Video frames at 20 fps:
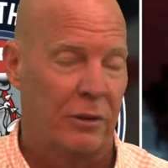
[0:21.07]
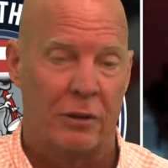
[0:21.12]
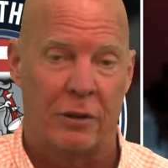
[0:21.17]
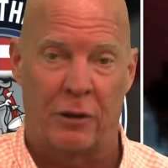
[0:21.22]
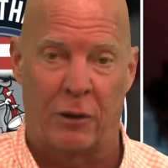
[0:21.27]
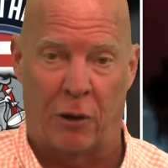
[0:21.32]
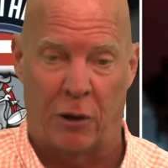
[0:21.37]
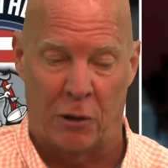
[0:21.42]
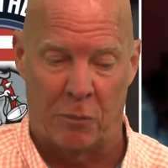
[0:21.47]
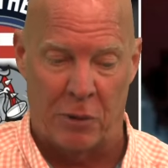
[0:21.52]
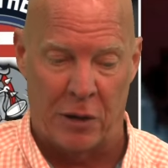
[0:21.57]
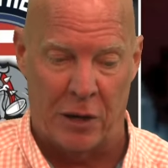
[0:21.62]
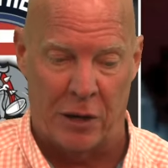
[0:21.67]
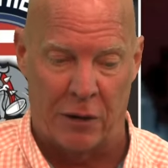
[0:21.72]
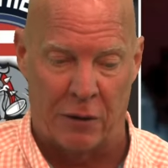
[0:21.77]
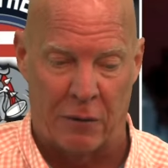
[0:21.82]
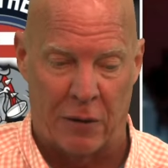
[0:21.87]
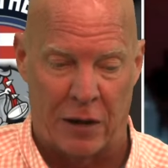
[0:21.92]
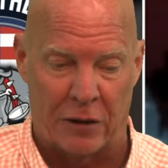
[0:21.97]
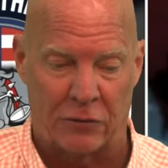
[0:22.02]
It ought to be
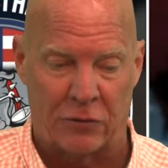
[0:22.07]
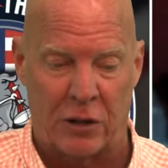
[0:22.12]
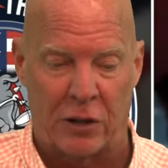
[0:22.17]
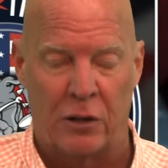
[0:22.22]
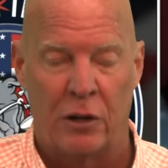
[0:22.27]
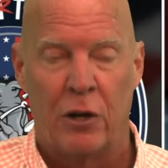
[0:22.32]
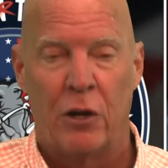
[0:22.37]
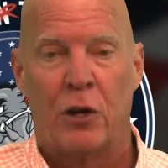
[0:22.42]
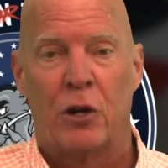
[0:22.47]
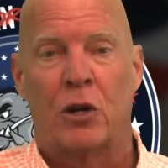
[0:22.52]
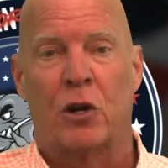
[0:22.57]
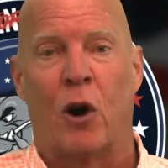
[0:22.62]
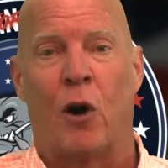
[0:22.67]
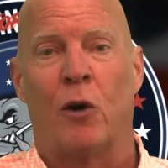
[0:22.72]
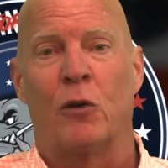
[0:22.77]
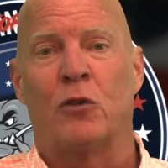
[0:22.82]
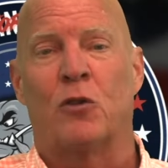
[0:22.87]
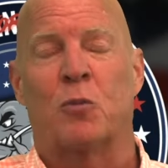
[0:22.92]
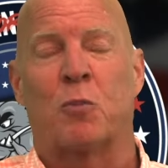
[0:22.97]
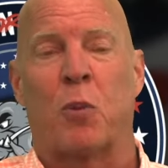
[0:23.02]
interesting.
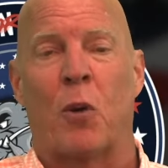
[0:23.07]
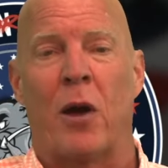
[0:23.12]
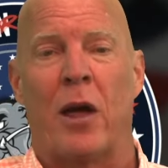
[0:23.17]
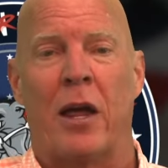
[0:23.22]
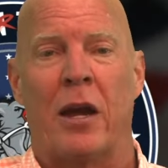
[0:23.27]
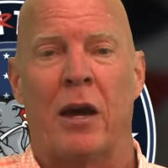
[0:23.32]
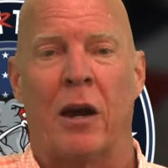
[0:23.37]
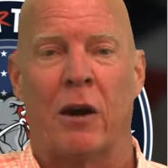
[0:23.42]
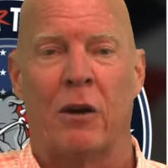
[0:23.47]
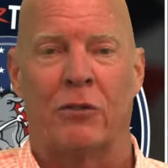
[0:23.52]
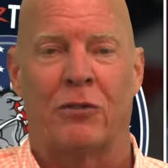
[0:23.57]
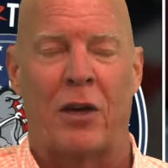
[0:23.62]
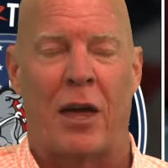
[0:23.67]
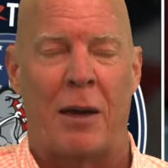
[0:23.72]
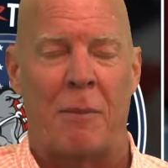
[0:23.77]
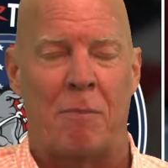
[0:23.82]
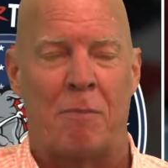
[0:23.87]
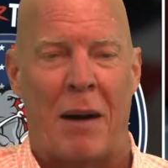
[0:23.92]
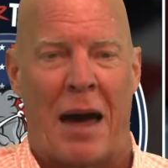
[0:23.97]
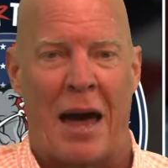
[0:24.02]
Cold Spring, there's
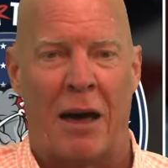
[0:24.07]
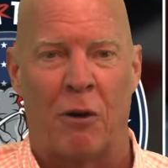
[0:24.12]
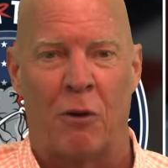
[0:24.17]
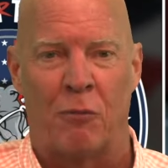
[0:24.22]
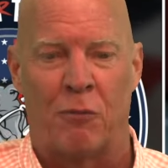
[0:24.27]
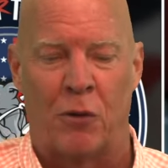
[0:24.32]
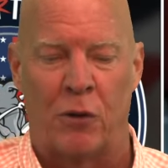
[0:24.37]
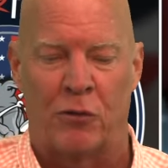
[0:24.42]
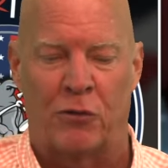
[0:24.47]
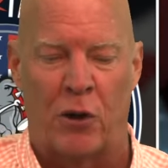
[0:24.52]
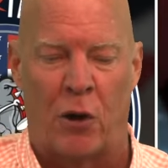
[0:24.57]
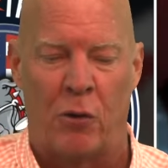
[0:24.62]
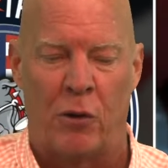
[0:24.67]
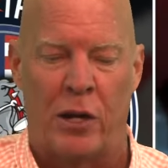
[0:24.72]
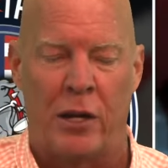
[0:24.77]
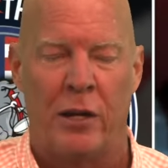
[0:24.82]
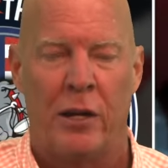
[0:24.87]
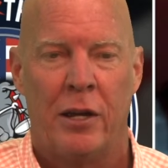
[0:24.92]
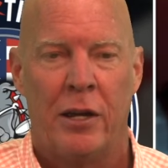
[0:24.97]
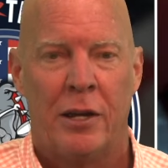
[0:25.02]
a battle for
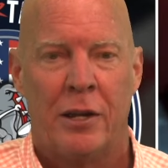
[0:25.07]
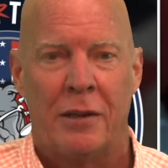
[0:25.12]
zoning.